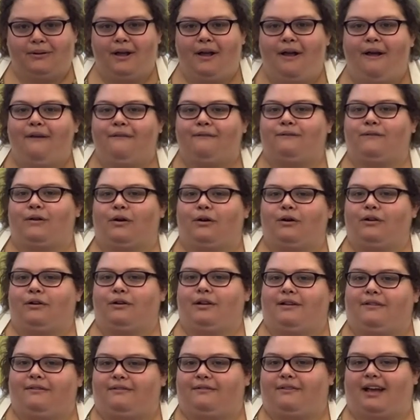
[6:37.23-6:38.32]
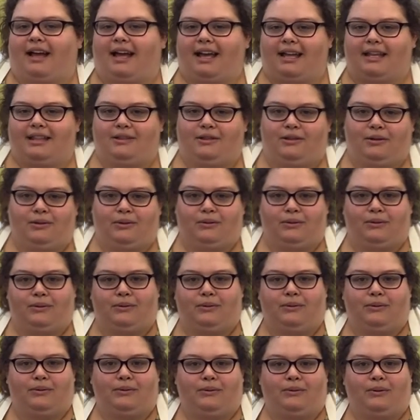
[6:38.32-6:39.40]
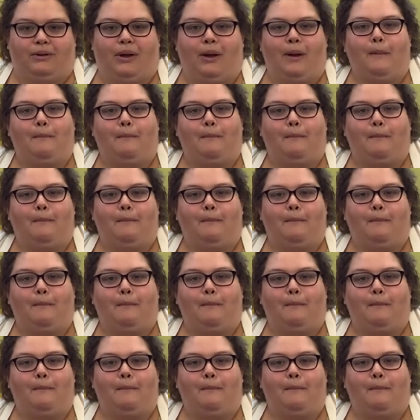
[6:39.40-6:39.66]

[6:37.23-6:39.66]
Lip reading: For if I do,